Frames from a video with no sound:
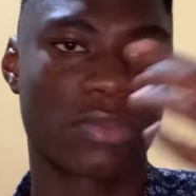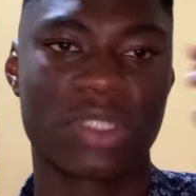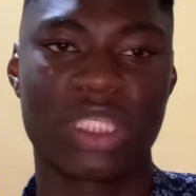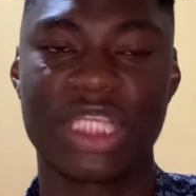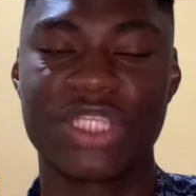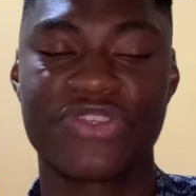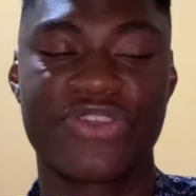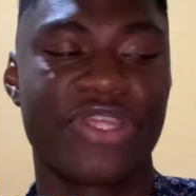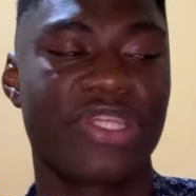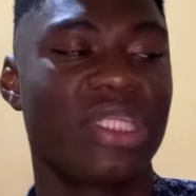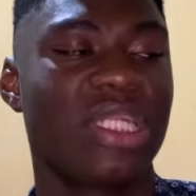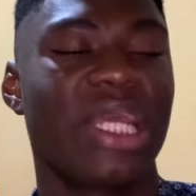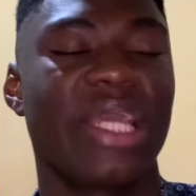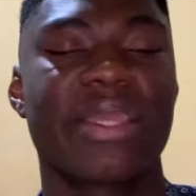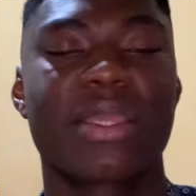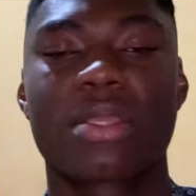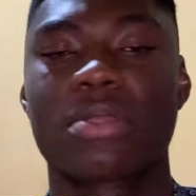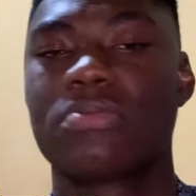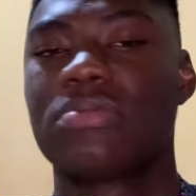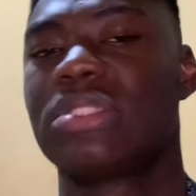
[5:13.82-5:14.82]
There's already
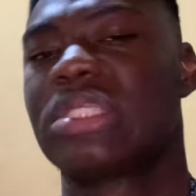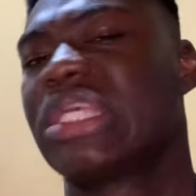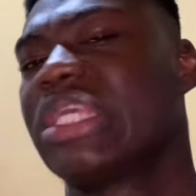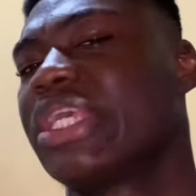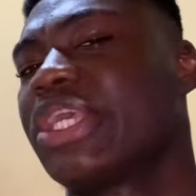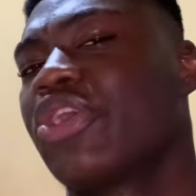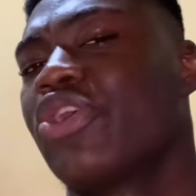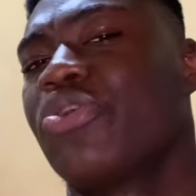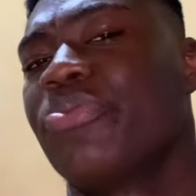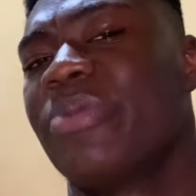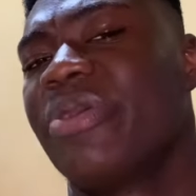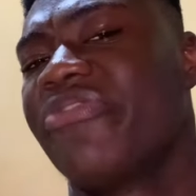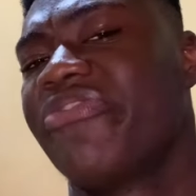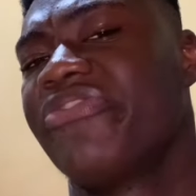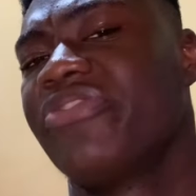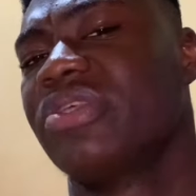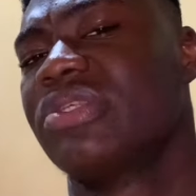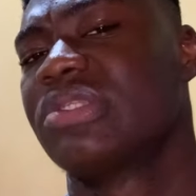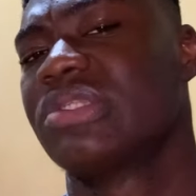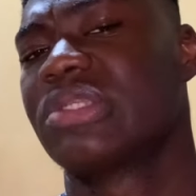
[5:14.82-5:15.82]
like skincare on my
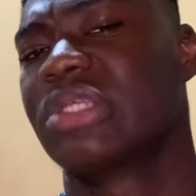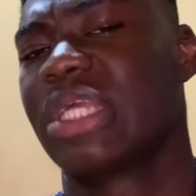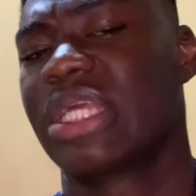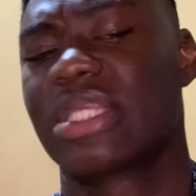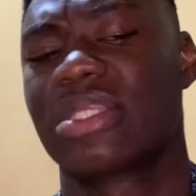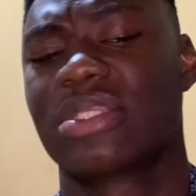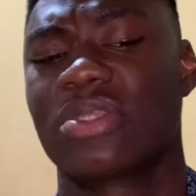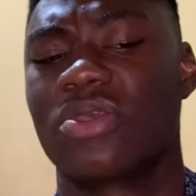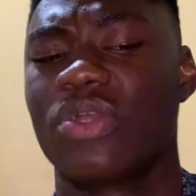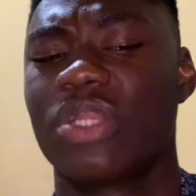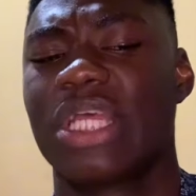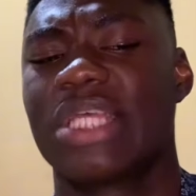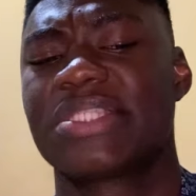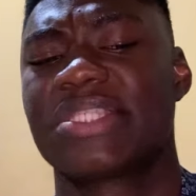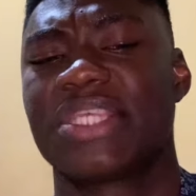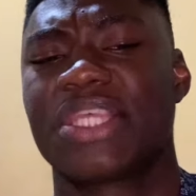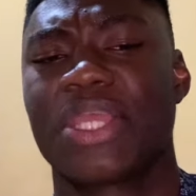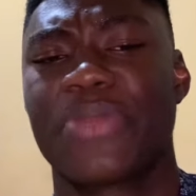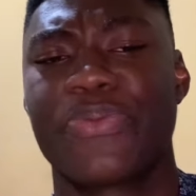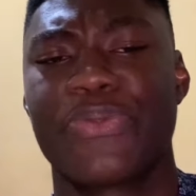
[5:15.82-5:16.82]
face, like other
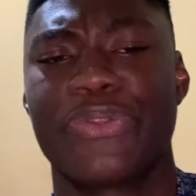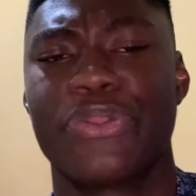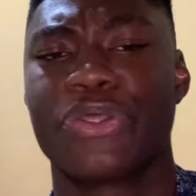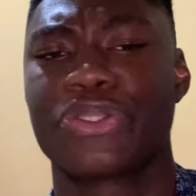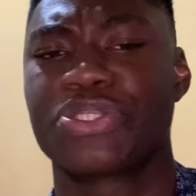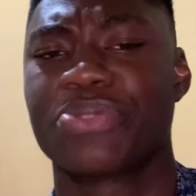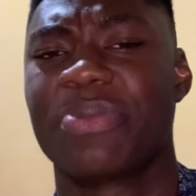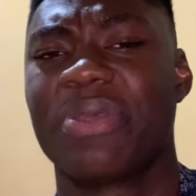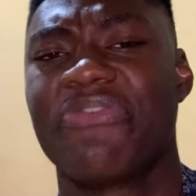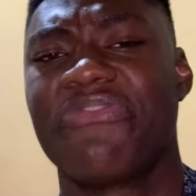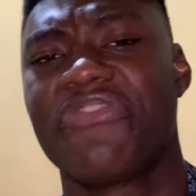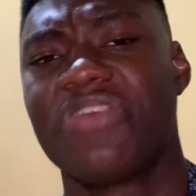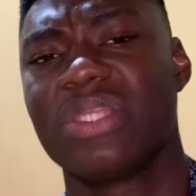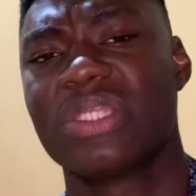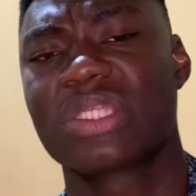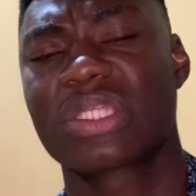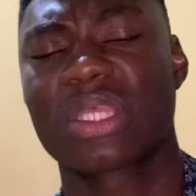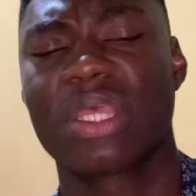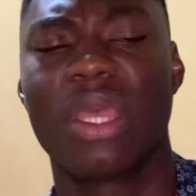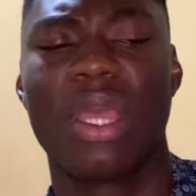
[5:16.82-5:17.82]
skincare products on my
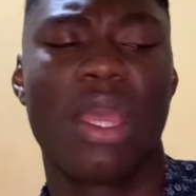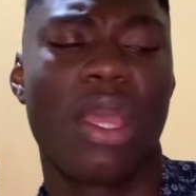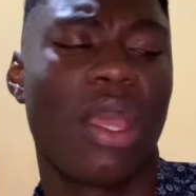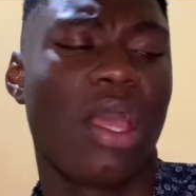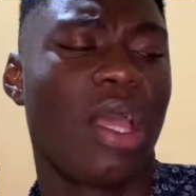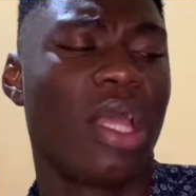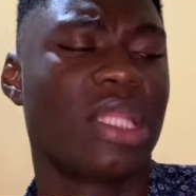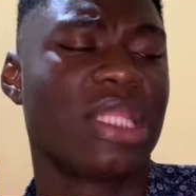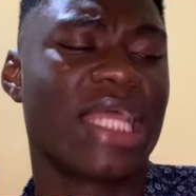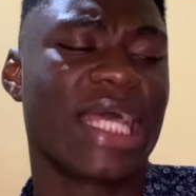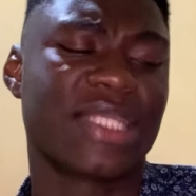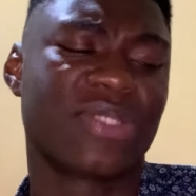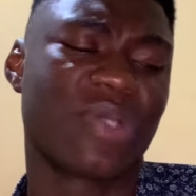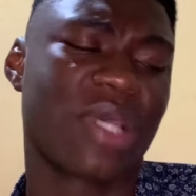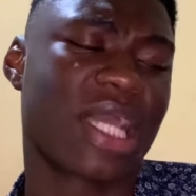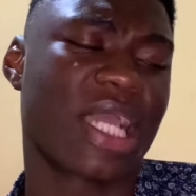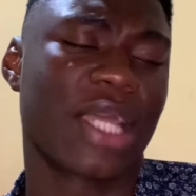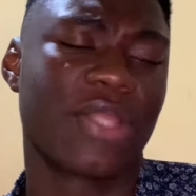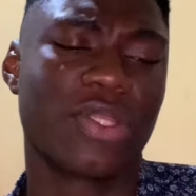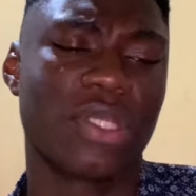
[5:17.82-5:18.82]
face. That's
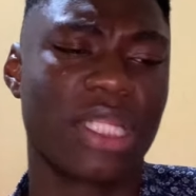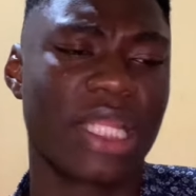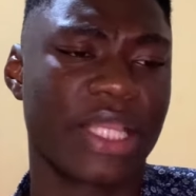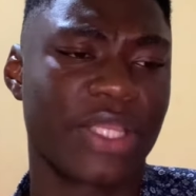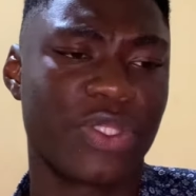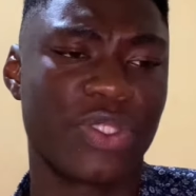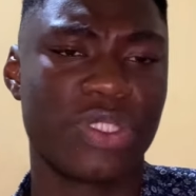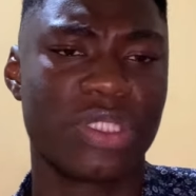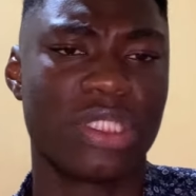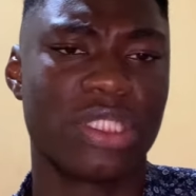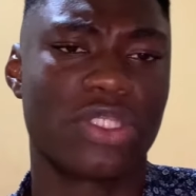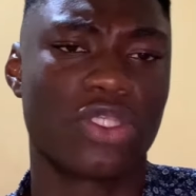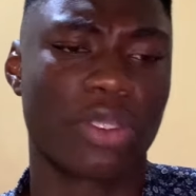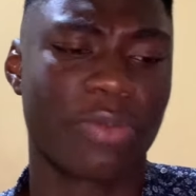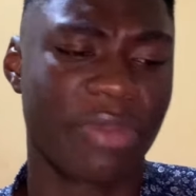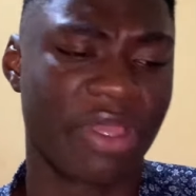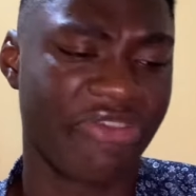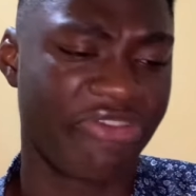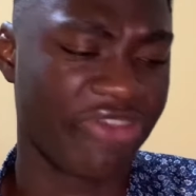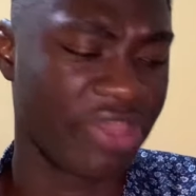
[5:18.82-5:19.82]
why I cannot like use this
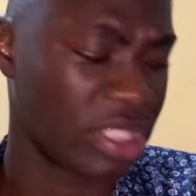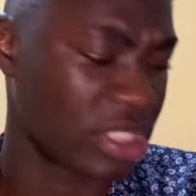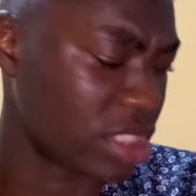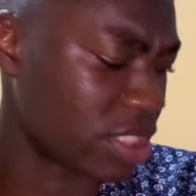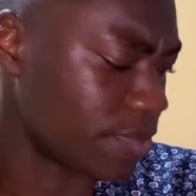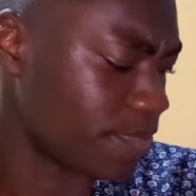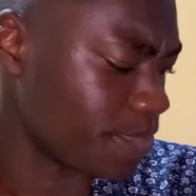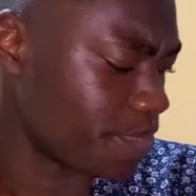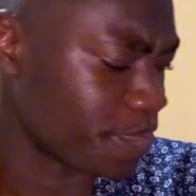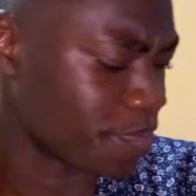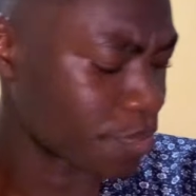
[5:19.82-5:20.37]
on my face.